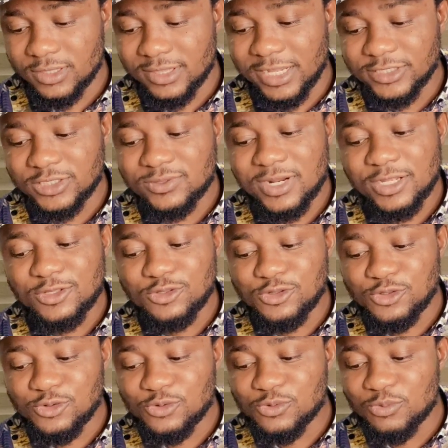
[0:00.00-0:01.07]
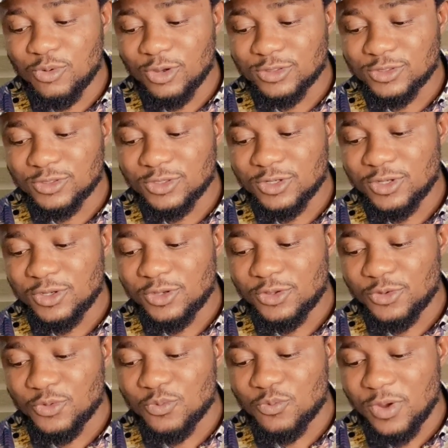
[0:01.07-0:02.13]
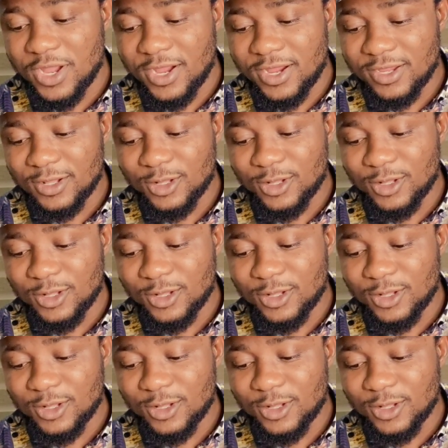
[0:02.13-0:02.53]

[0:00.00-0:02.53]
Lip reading: Nigeria knew what you were